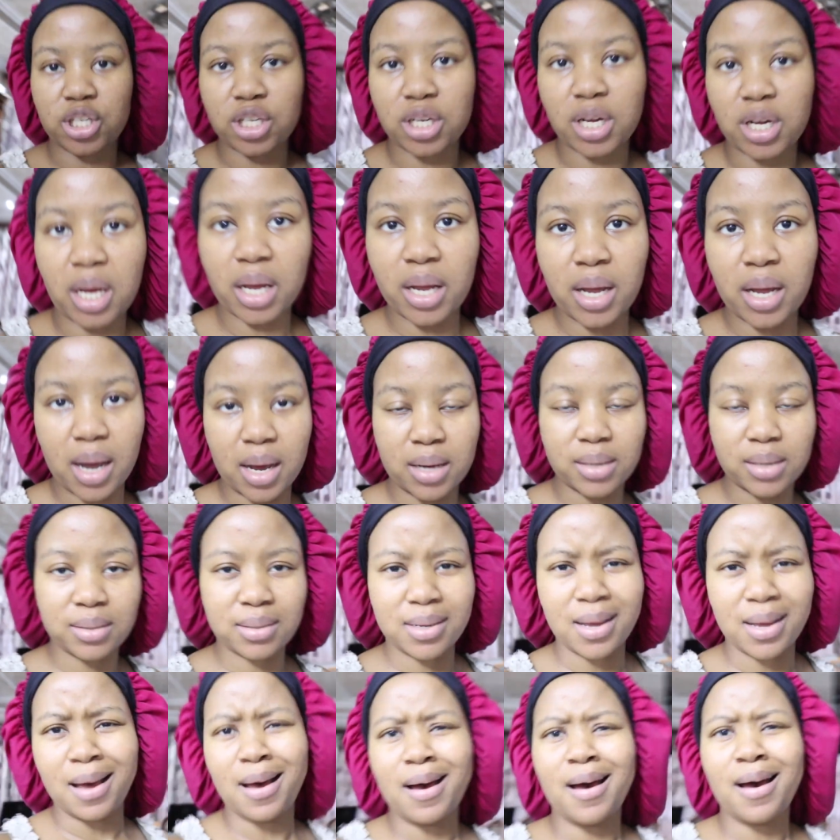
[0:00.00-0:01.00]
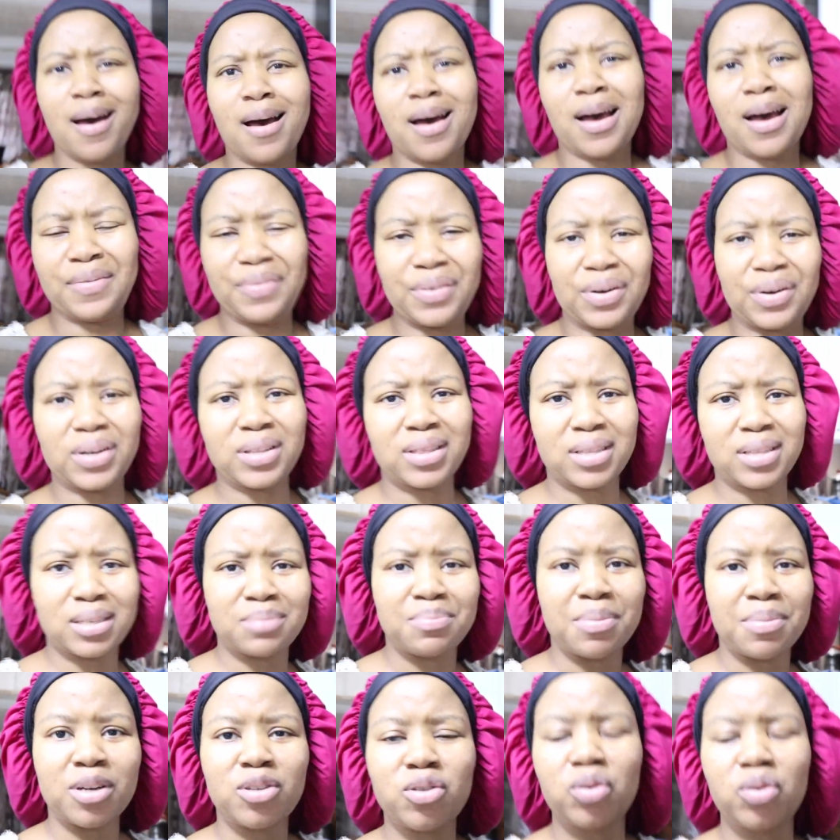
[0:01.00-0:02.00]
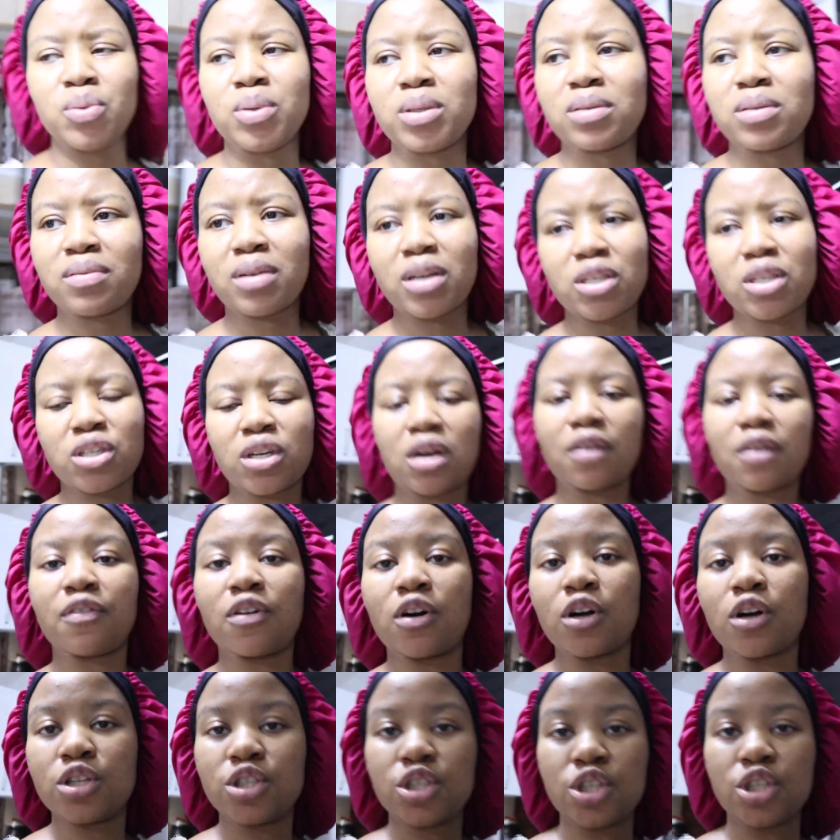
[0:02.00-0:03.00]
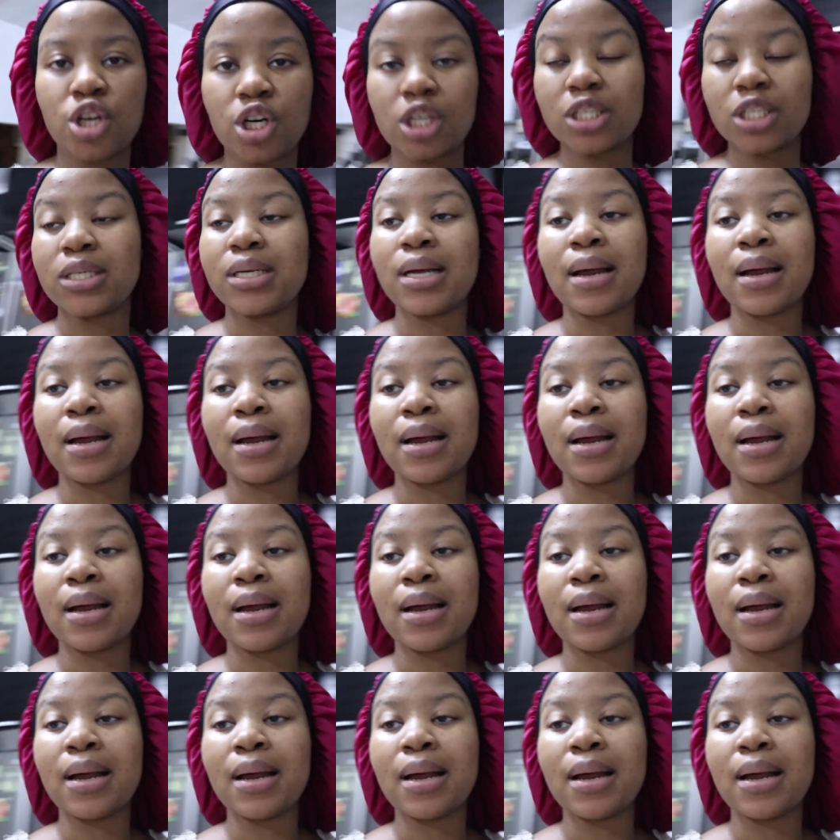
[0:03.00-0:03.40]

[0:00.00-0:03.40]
Hey guys, I forgot this battery was splashing. I forgot to charge it.